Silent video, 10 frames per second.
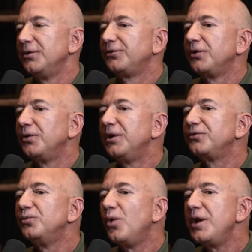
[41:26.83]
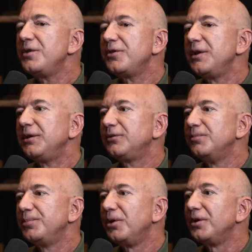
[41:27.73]
So it's one thing
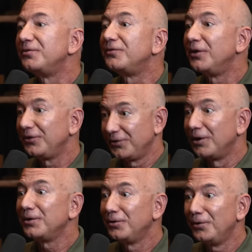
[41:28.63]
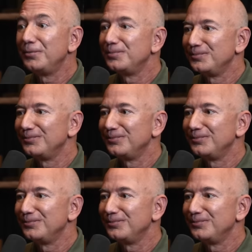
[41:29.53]
to build a first article,